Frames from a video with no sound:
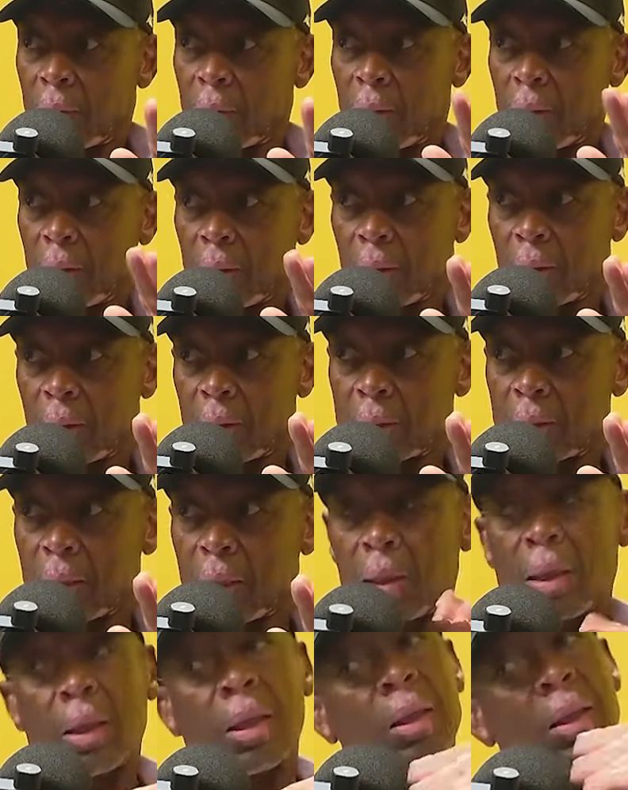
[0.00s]
You understand?
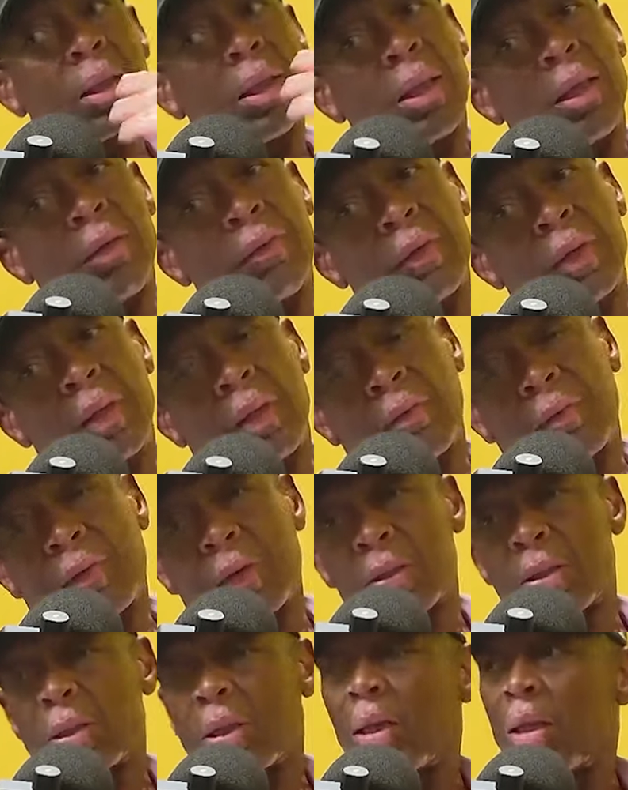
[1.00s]
They left it the
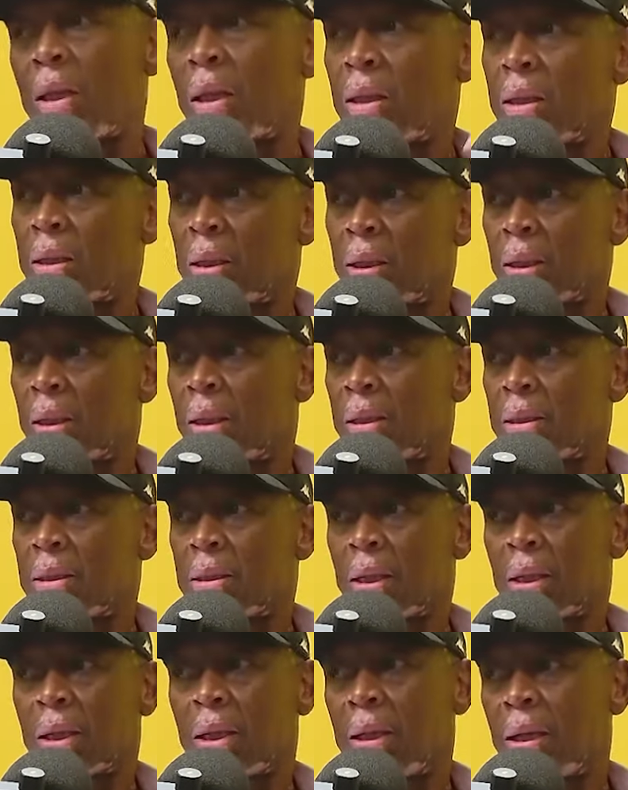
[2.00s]
first year, the, th- the
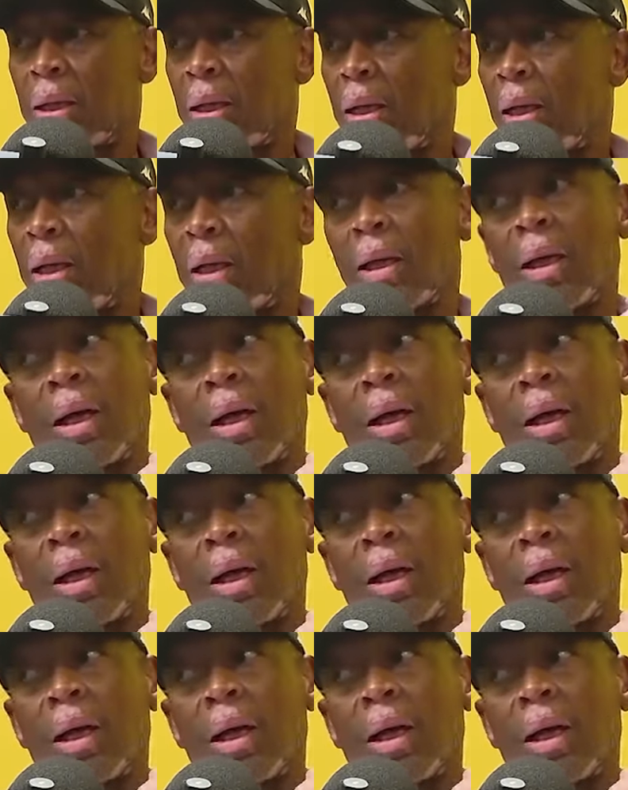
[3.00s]
second year,